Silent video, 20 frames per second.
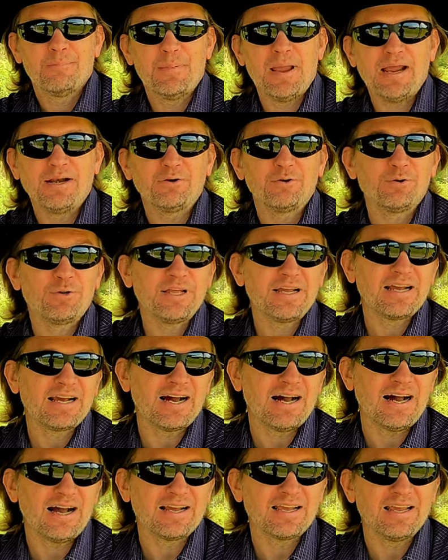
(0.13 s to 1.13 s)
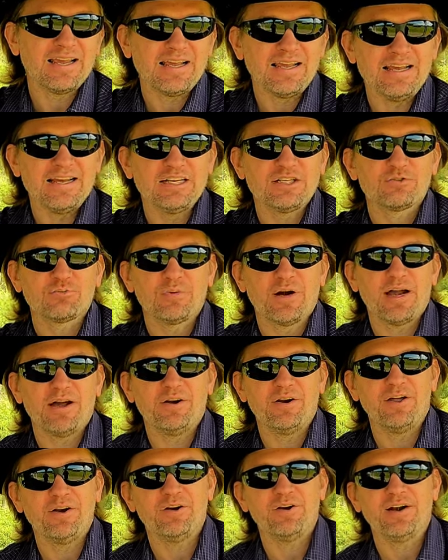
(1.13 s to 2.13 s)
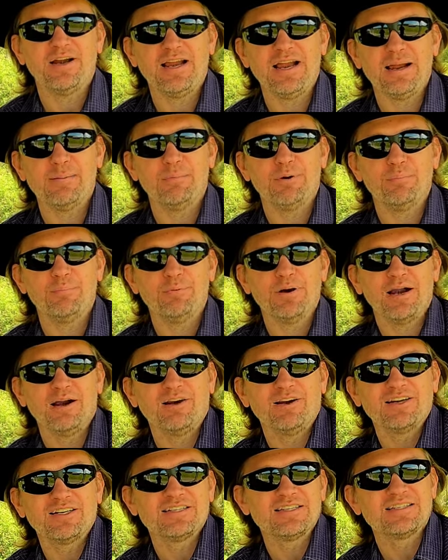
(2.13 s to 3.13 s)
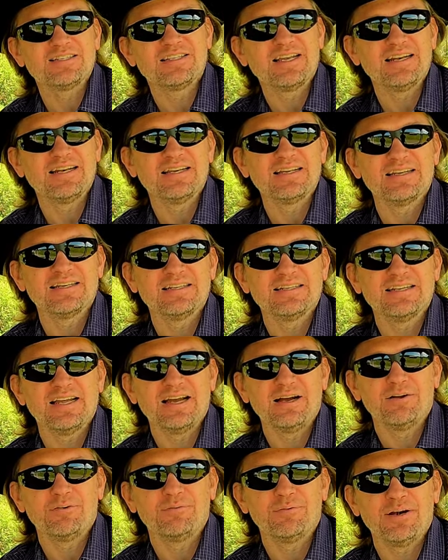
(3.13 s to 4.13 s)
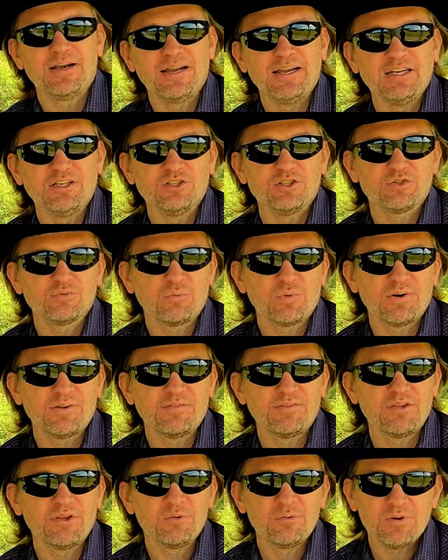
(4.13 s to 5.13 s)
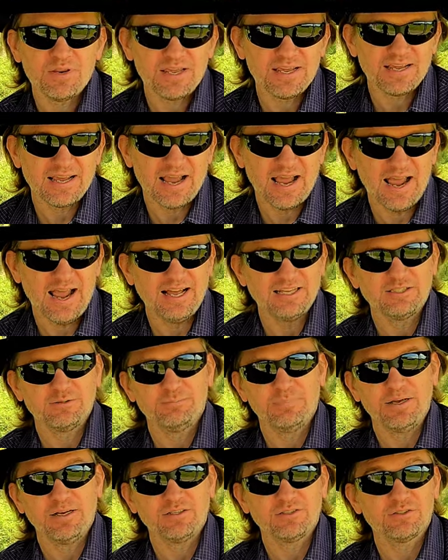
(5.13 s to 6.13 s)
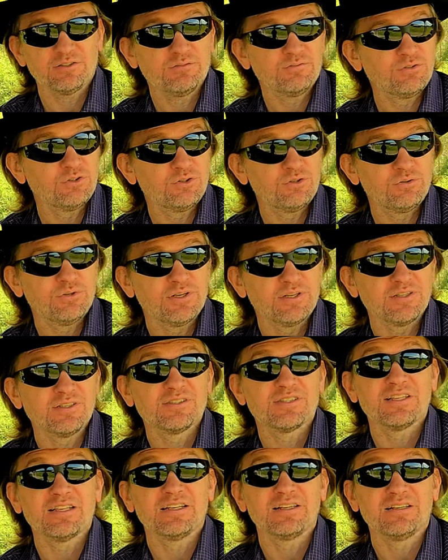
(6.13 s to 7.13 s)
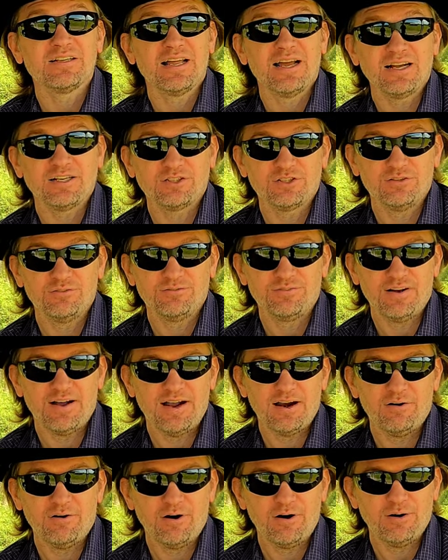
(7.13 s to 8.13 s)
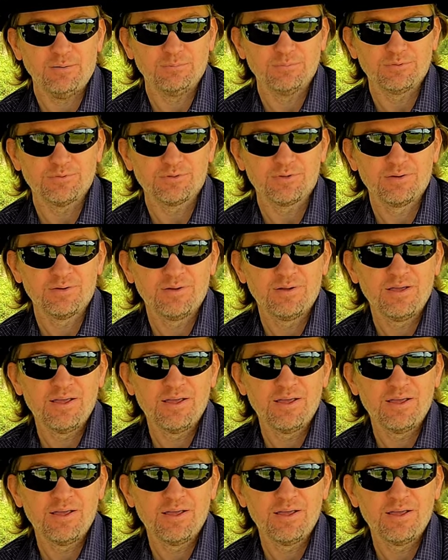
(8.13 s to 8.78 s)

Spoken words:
Manually cocking each round under hammer prior to sending it down range is one of the unique aspects of shooting single action firearms.